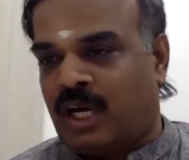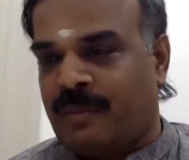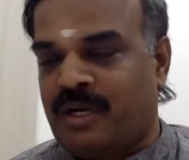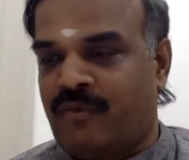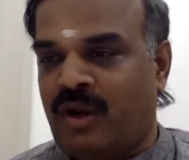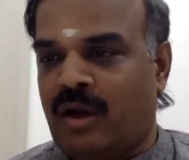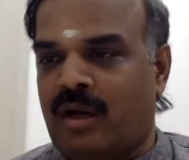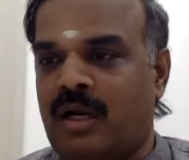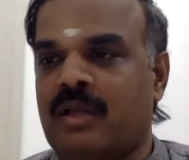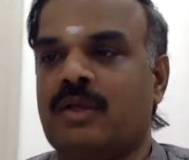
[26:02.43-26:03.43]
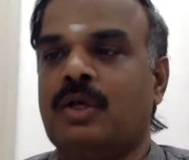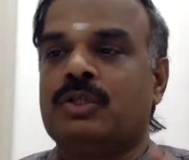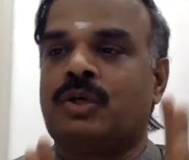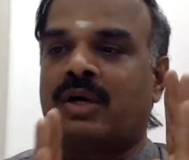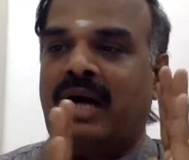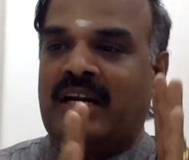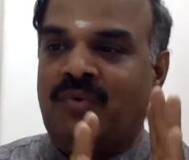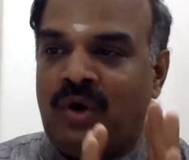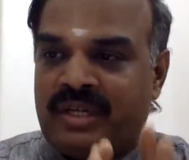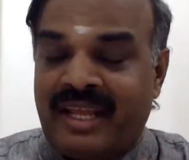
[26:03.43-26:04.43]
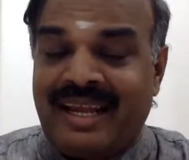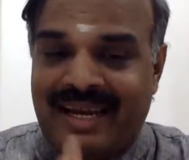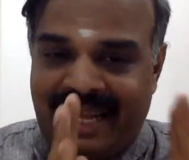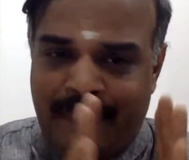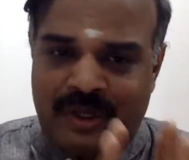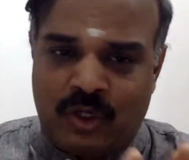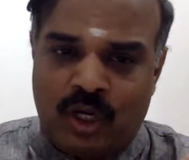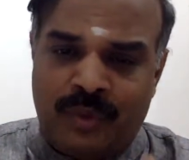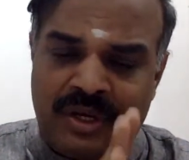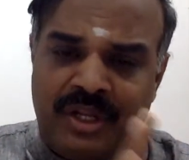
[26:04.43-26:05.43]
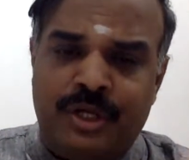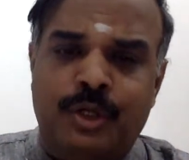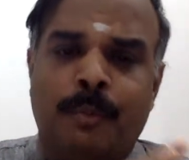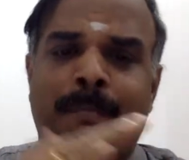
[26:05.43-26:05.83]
Are you able to follow or not? So converting labor turnover into